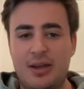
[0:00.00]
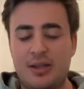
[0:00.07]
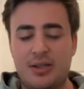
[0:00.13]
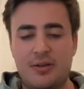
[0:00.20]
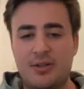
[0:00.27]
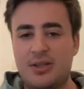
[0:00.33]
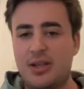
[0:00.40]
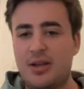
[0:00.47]
As I
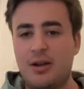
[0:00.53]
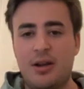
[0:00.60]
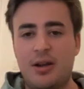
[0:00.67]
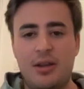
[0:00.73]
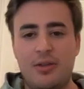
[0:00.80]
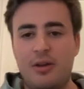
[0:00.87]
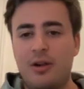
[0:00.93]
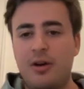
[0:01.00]
was saying
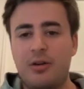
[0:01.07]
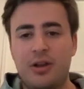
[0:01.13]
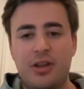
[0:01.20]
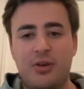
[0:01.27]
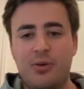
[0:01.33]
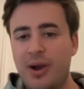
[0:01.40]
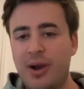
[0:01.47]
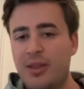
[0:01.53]
earlier, the longer
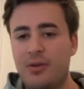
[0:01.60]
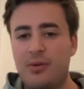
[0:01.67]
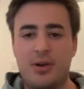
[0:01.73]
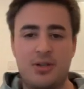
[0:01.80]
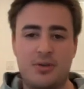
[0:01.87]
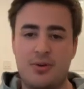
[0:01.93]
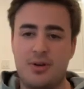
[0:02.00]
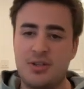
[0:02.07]
you wait, the
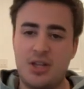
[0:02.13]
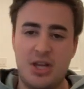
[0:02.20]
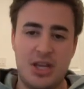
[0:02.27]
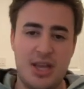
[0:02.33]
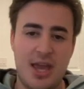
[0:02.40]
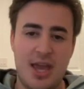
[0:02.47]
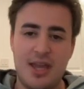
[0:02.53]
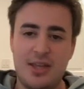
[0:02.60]
riskier it's going to
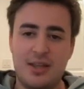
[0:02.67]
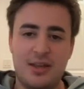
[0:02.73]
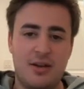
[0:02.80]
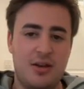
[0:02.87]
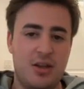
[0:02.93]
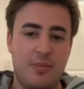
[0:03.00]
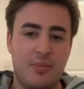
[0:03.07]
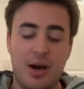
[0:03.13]
get.
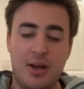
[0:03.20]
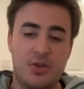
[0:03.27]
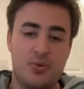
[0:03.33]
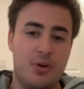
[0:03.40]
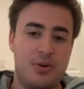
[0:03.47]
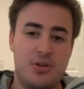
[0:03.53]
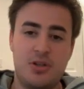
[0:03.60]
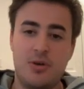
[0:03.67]
You might as
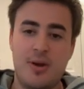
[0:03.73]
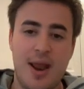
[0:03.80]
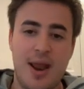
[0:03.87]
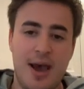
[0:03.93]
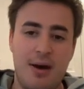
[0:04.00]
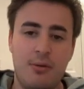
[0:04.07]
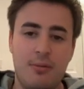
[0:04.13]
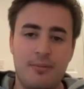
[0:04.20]
well just do it
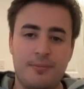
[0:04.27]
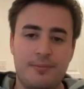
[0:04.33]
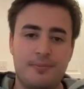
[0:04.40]
now.